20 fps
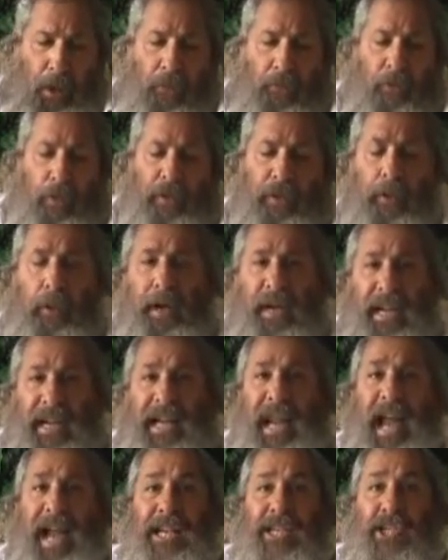for their
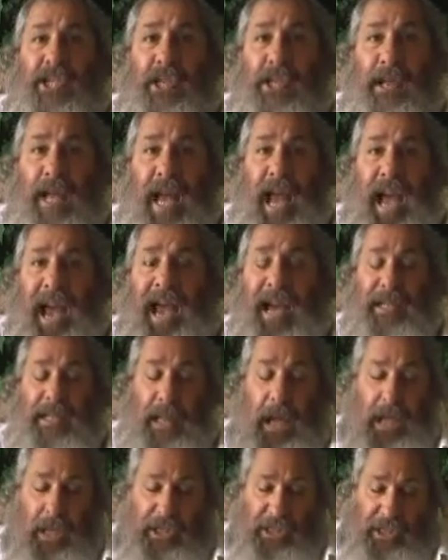inaction
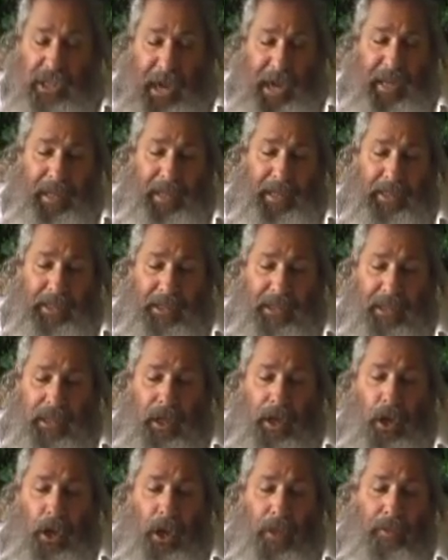and silence
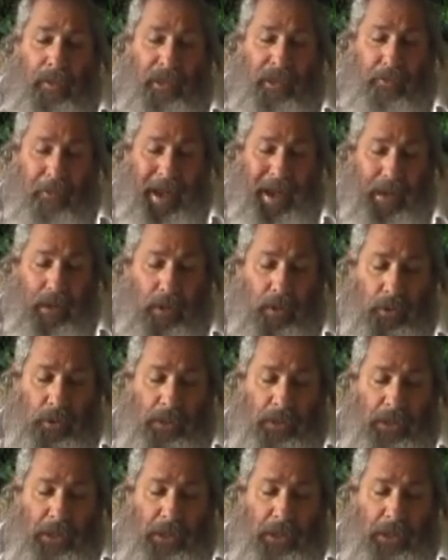on this matter.